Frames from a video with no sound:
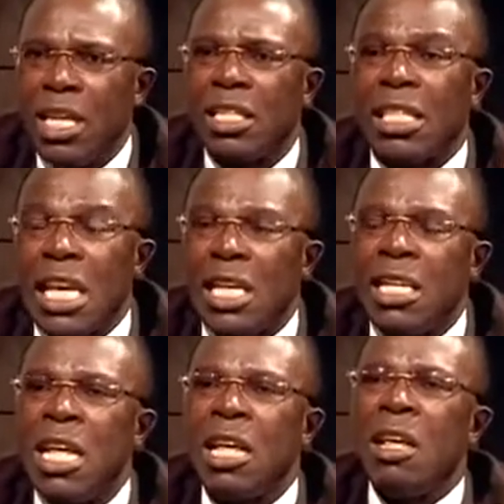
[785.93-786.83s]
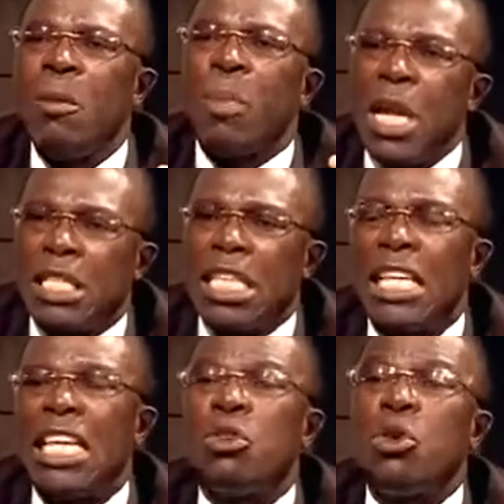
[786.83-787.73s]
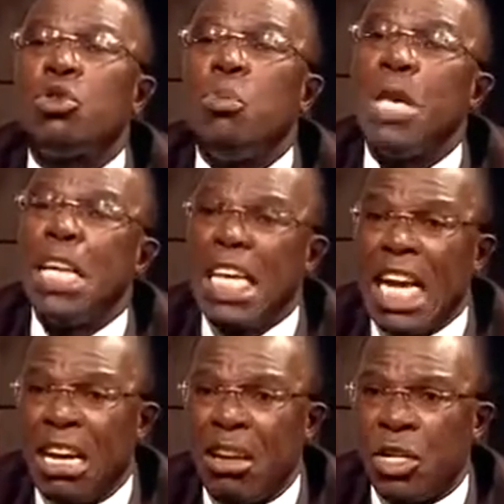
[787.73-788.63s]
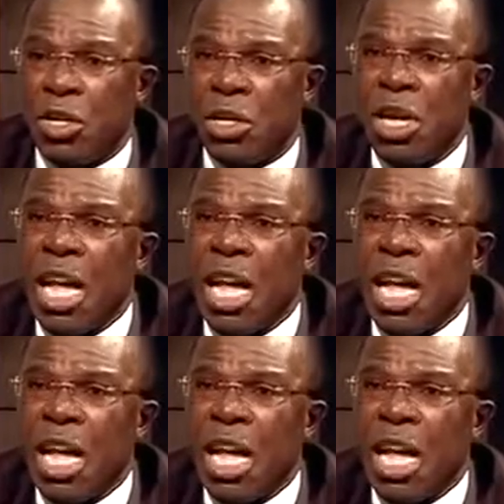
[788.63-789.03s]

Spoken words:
saying, please, there's going to be a deregulation.